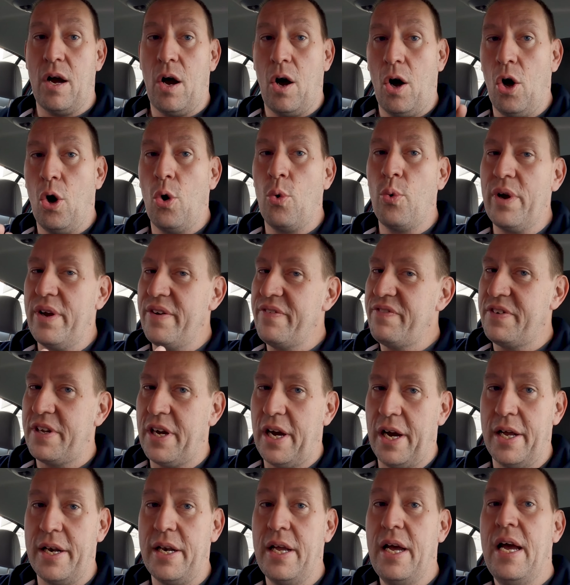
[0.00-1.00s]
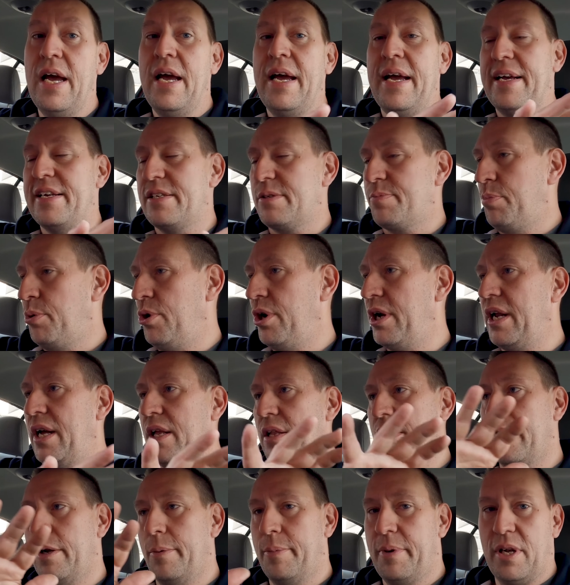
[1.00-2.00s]
All we've done is put
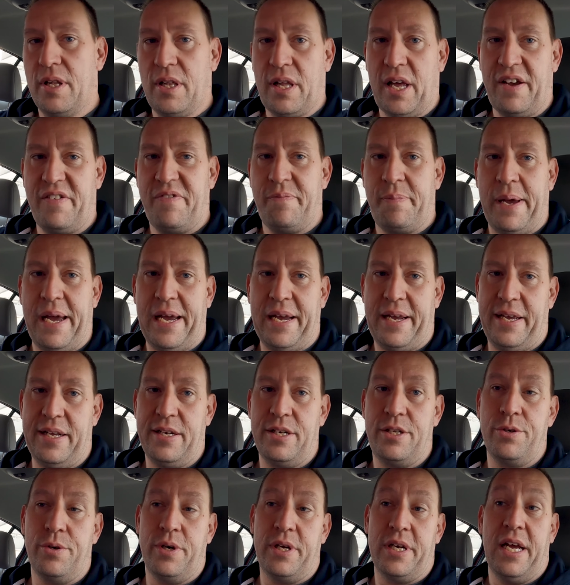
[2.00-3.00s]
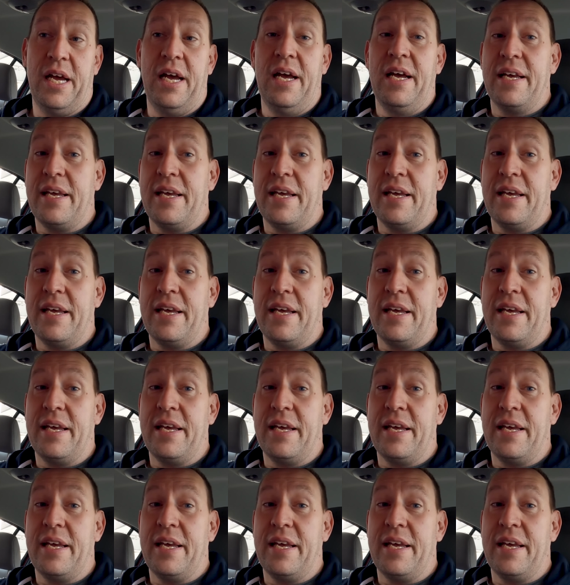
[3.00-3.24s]
a little bit of life back into it.